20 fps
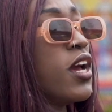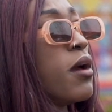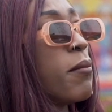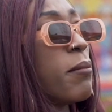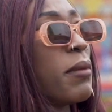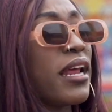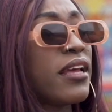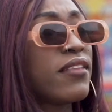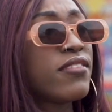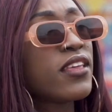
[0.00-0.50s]

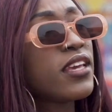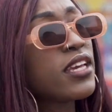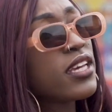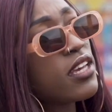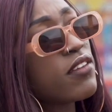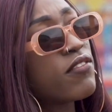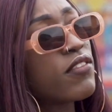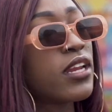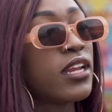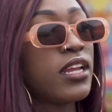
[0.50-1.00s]
But I think
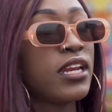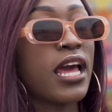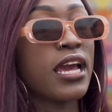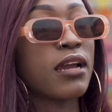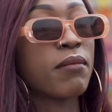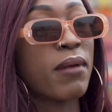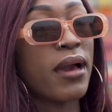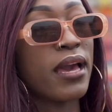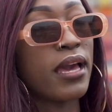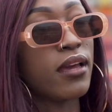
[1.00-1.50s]
even in like
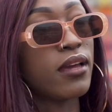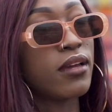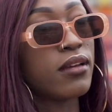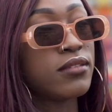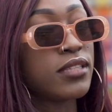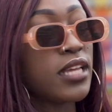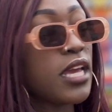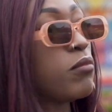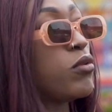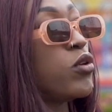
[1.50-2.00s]
my
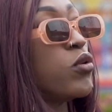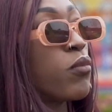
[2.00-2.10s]
debut